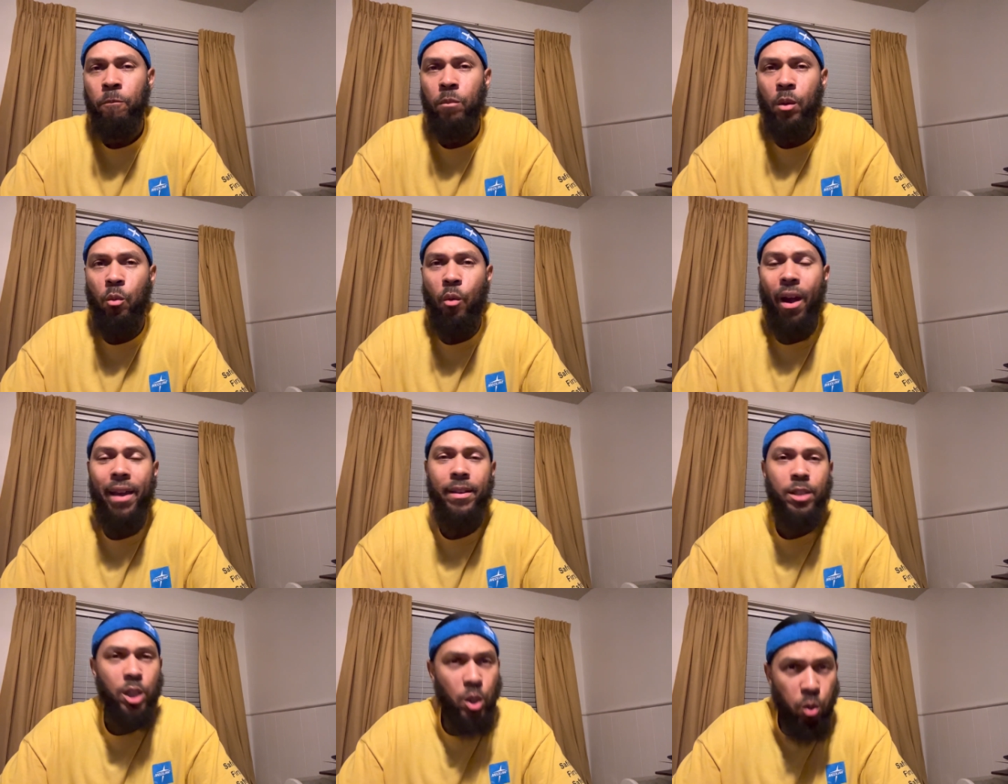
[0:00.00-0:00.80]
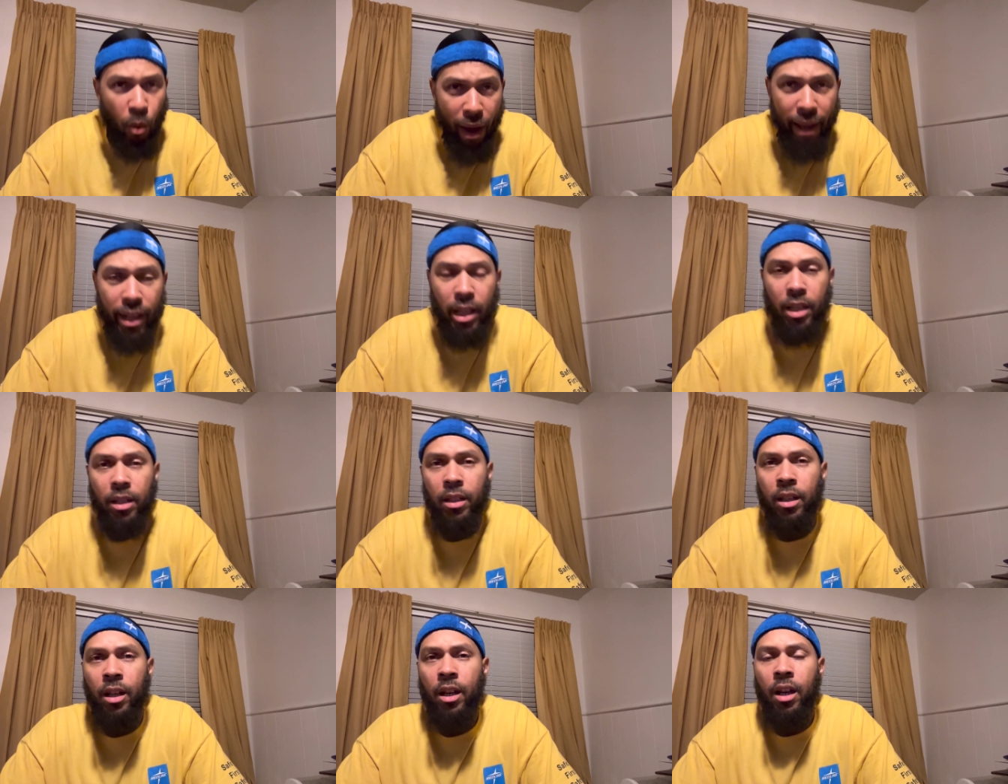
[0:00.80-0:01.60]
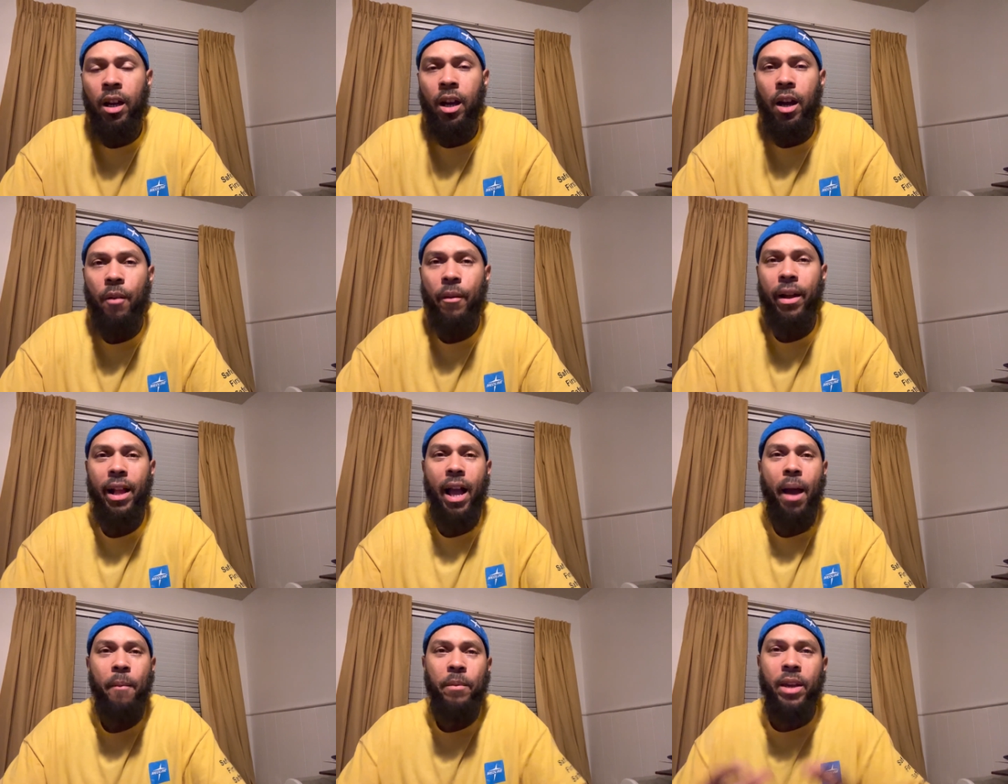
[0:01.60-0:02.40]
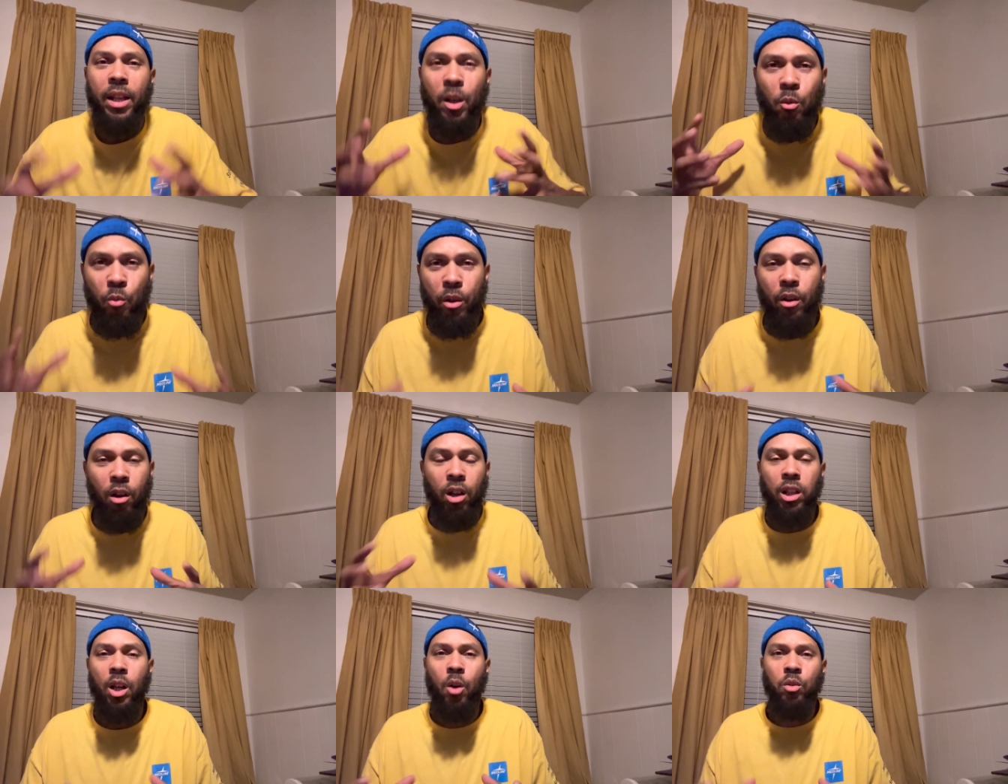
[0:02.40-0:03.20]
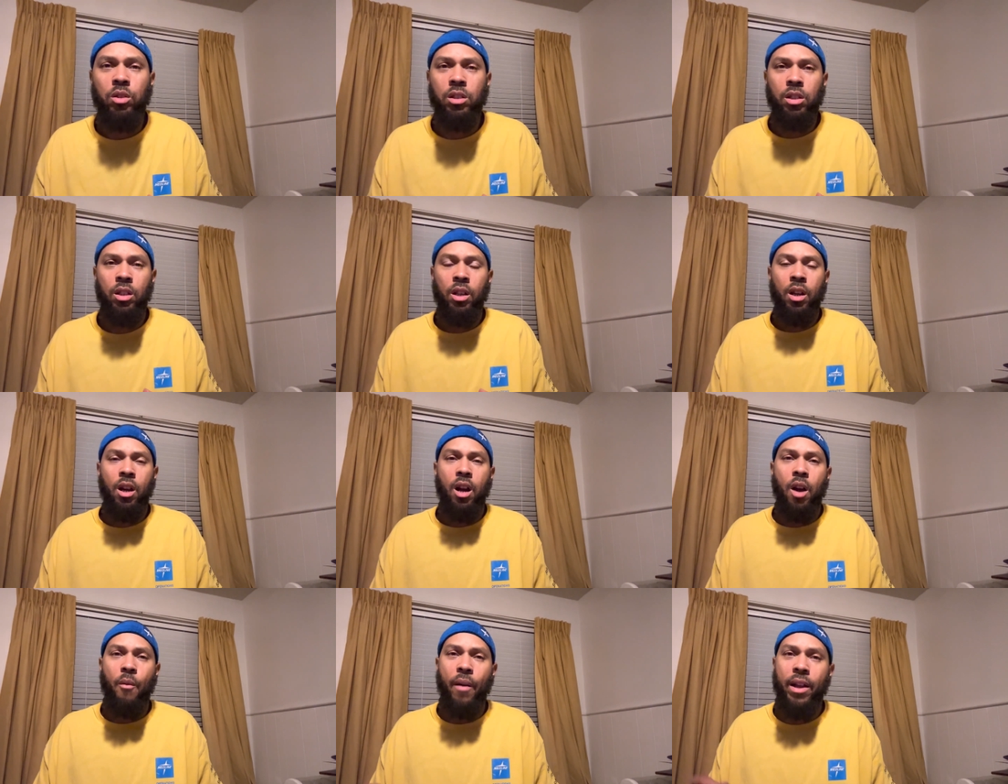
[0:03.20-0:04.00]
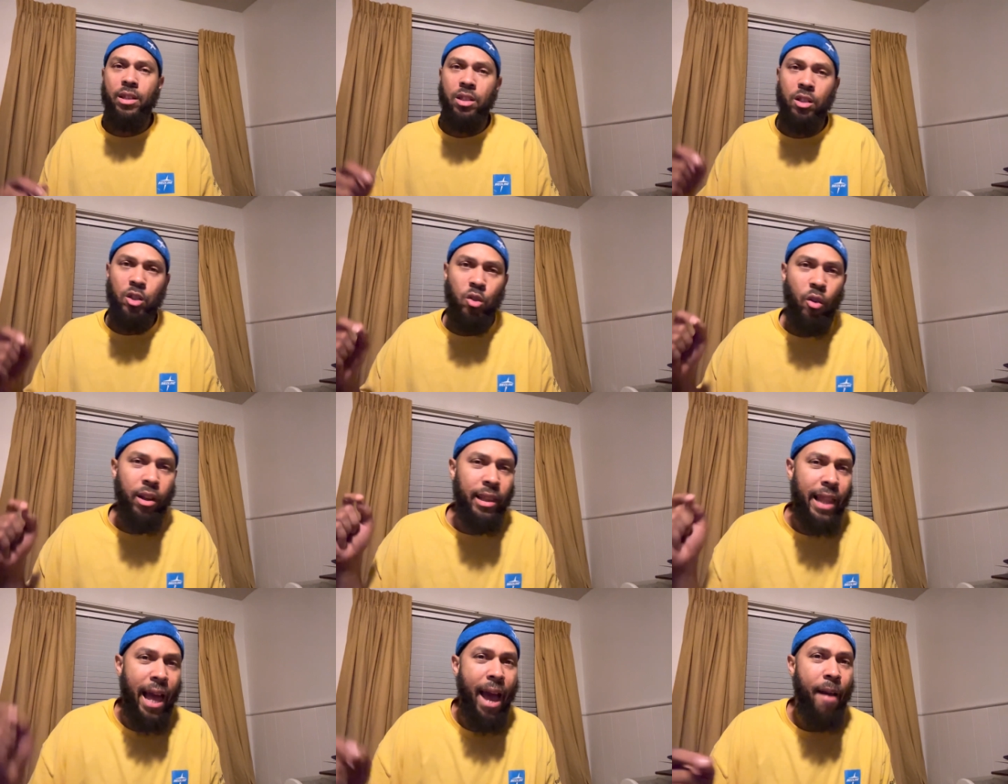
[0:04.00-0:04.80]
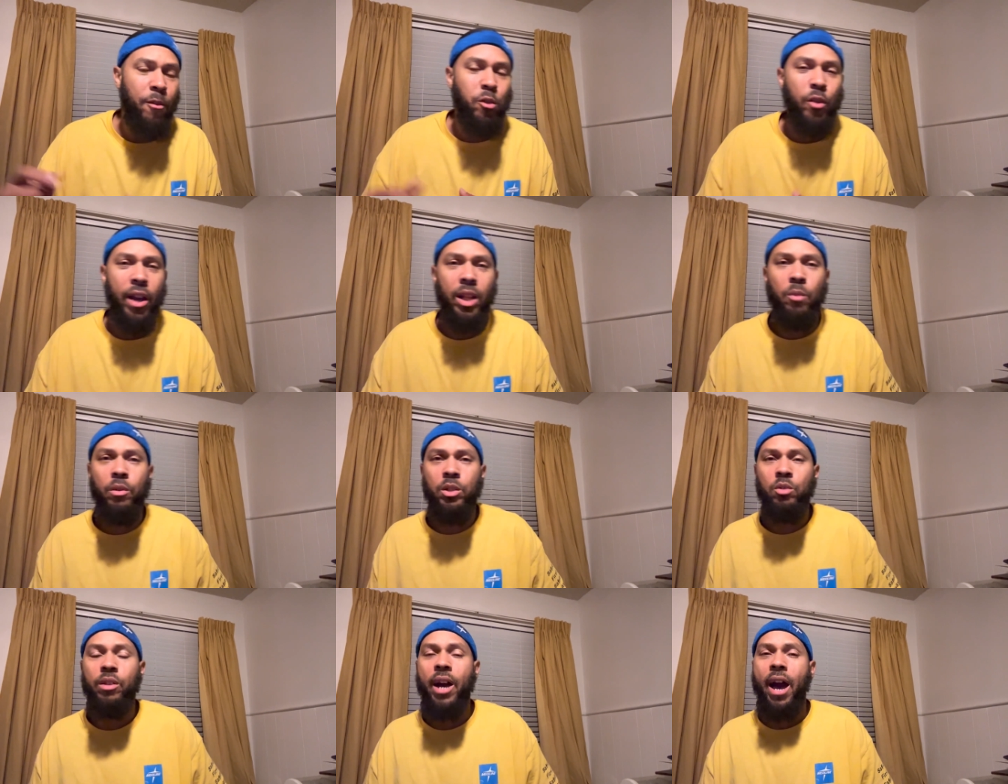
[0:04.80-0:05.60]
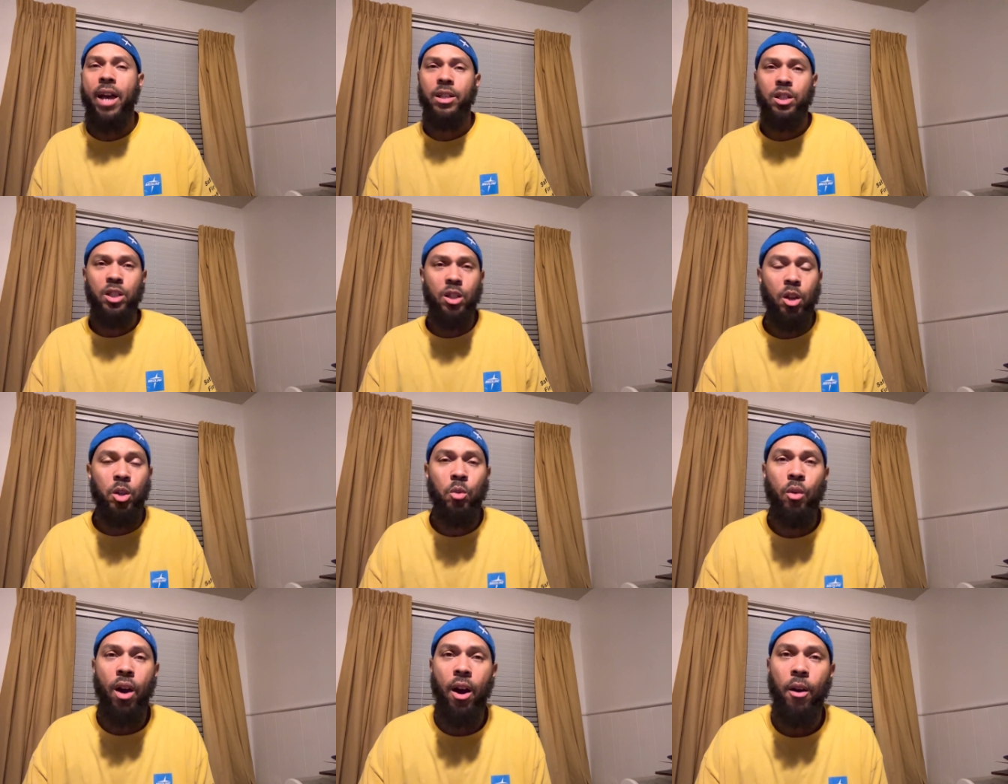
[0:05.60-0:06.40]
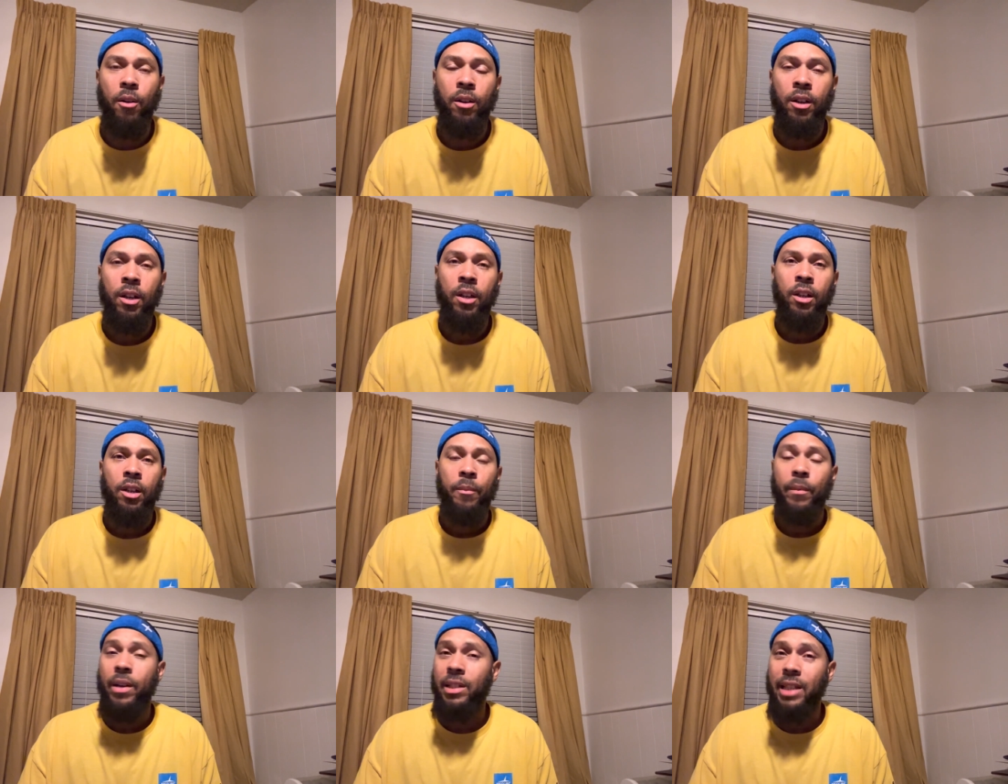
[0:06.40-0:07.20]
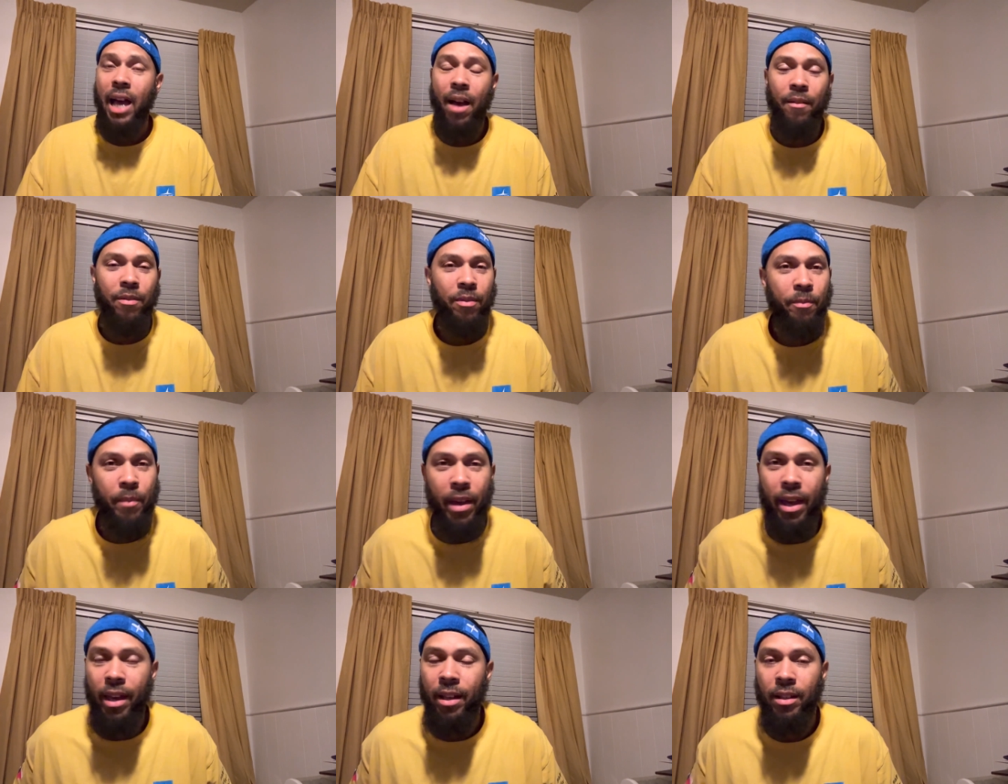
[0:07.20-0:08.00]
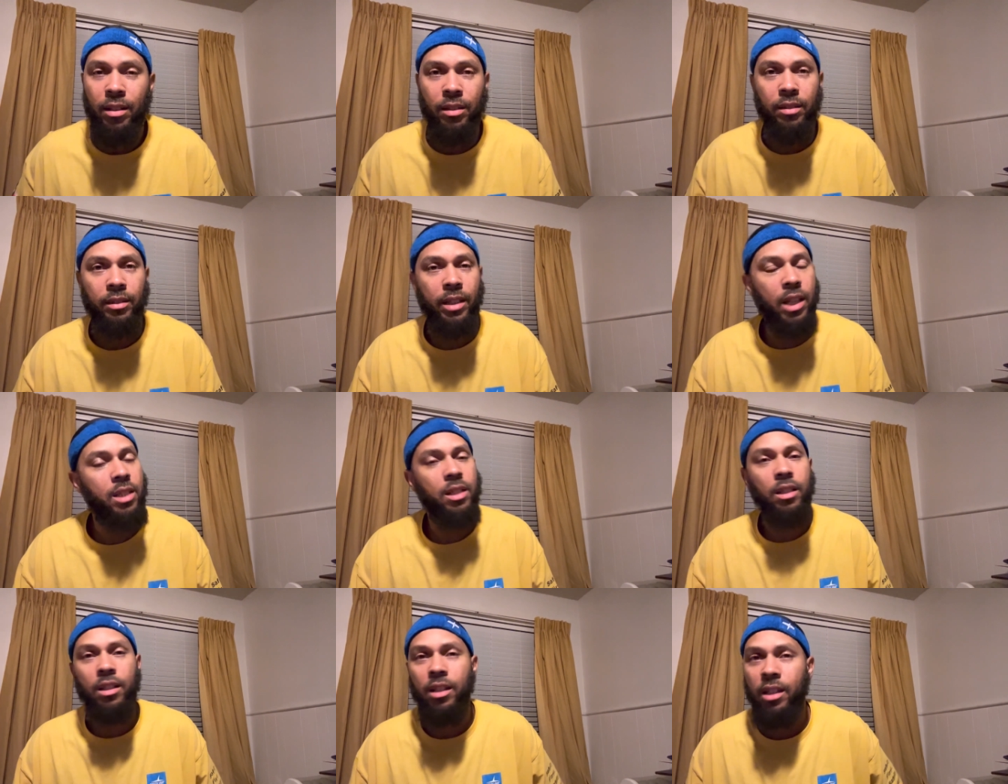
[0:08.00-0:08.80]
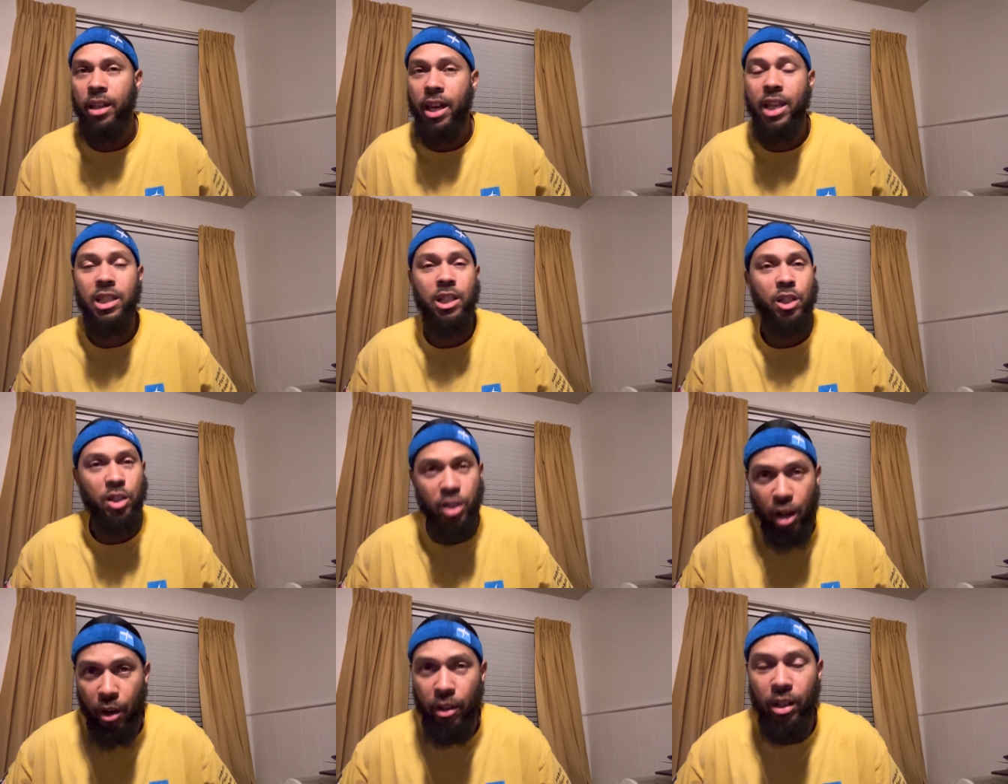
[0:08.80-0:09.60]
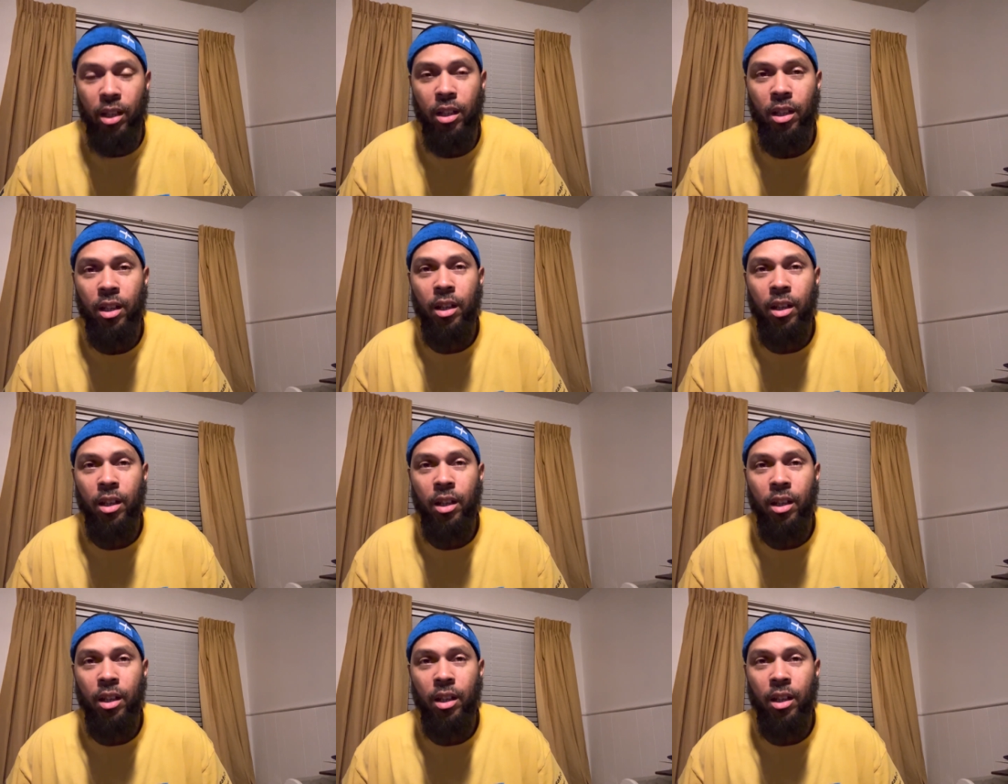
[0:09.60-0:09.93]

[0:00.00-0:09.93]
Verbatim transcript: right? Trading, all right? I'm getting real close, all right, to start live trading with you guys and show you all, because man, listen, it's a journey.